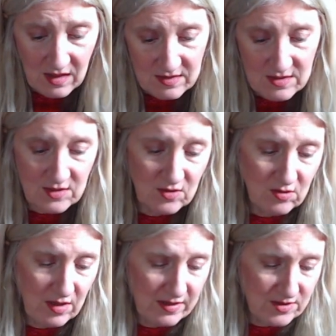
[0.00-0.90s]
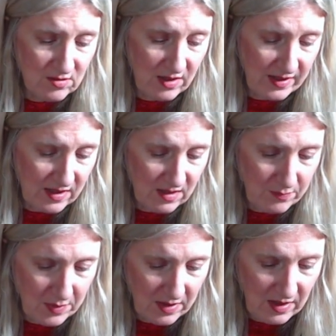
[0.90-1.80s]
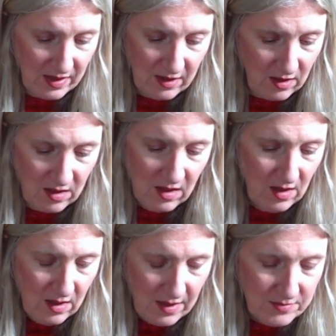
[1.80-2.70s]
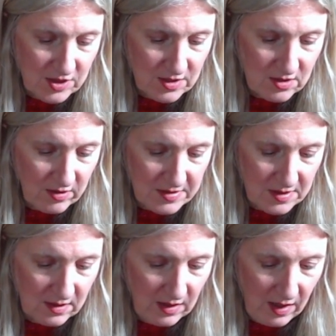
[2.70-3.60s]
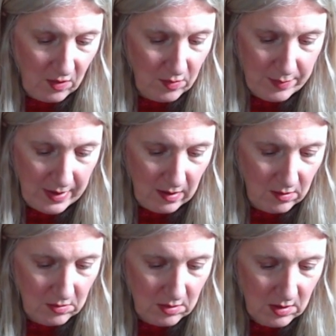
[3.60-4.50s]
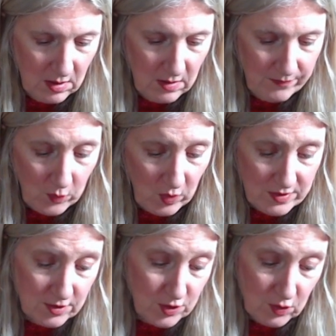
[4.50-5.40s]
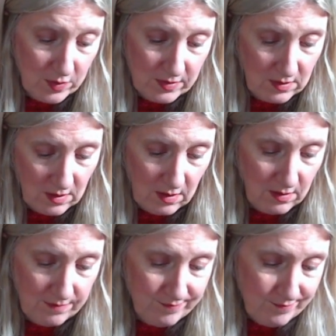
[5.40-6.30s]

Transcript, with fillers: I do. I do like it, but I I'm just stressing now about what to do with the,